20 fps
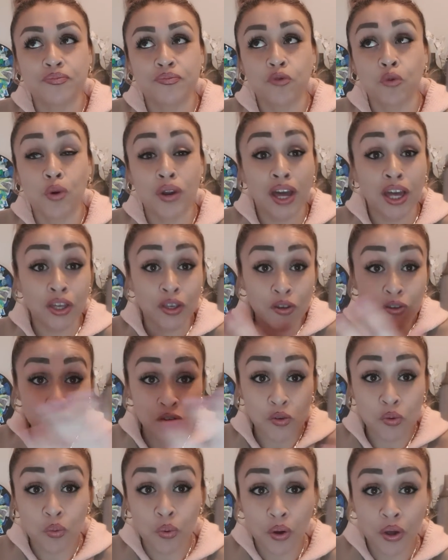when I
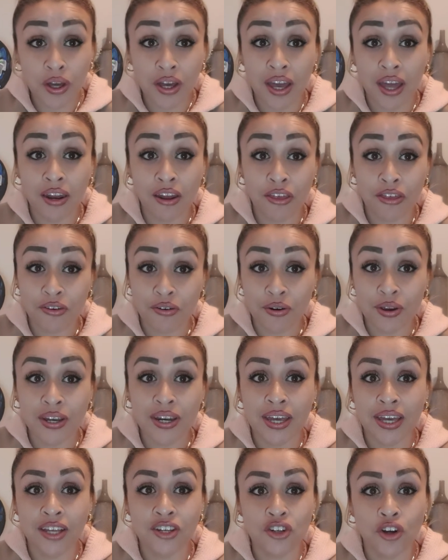used to work in a
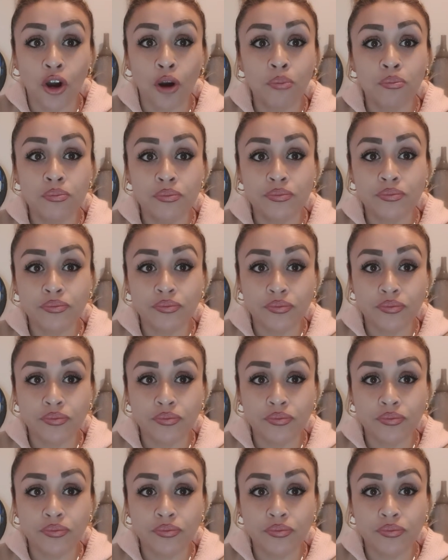3D job,